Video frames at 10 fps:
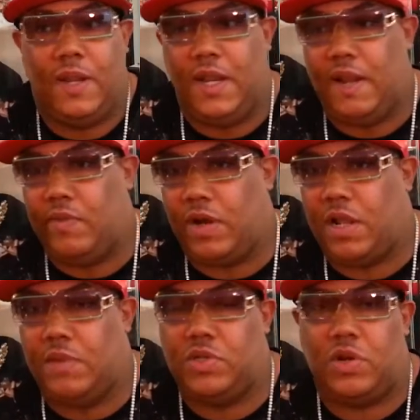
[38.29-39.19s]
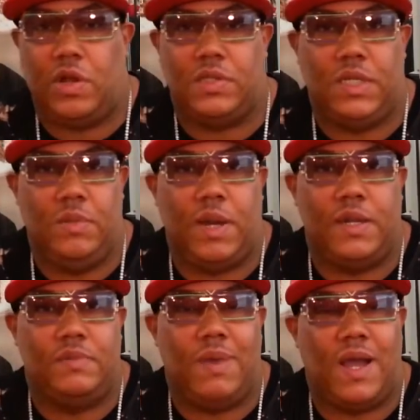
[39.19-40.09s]
It never comes across
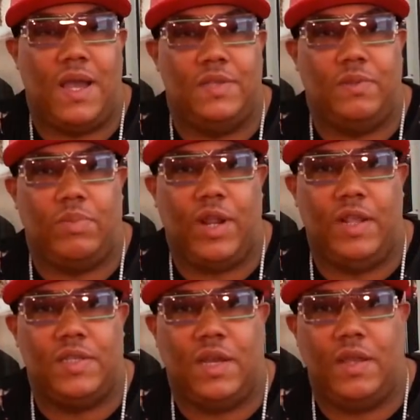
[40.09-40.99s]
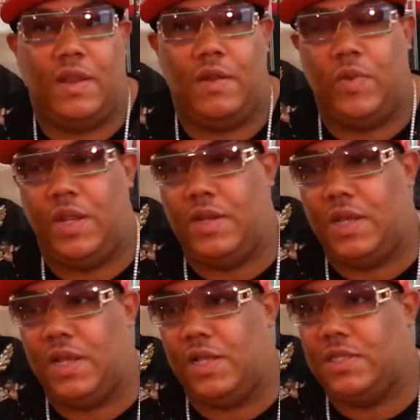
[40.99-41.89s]
anybody's minds or brains out here, and when it
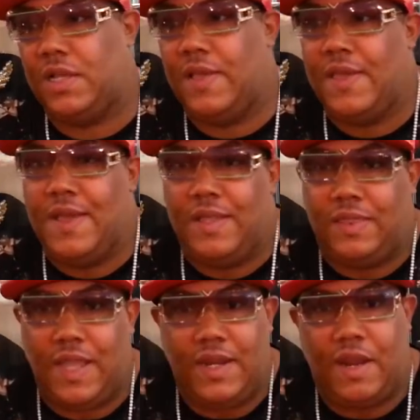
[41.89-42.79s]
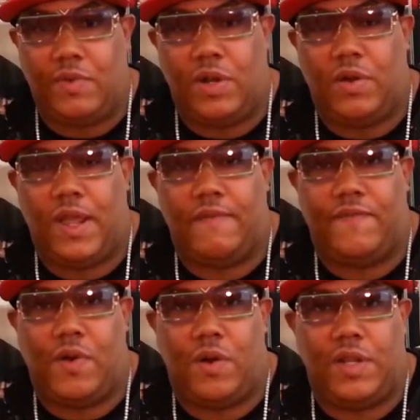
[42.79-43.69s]
does, they never go that
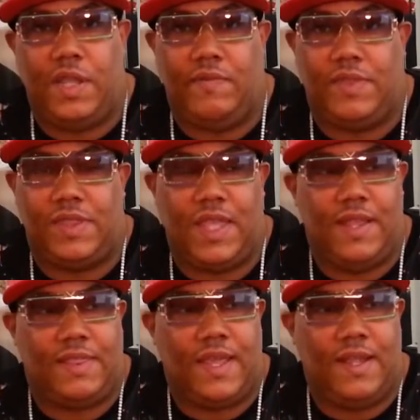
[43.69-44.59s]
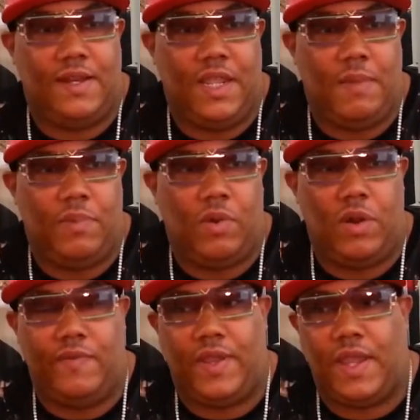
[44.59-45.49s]
far to even think that deep or
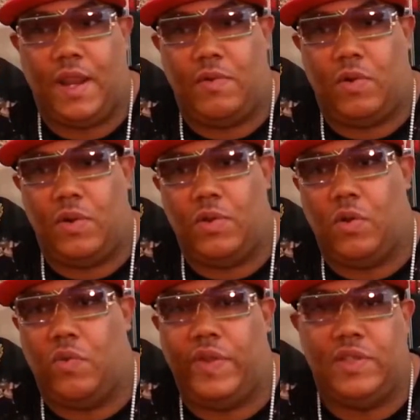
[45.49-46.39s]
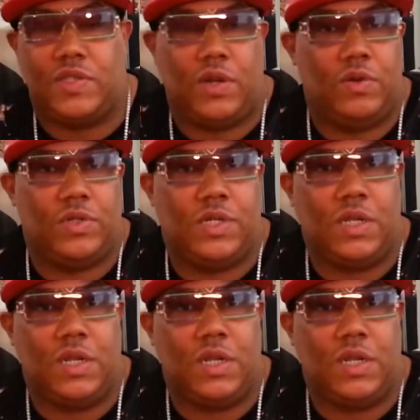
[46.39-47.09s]
even care on it or research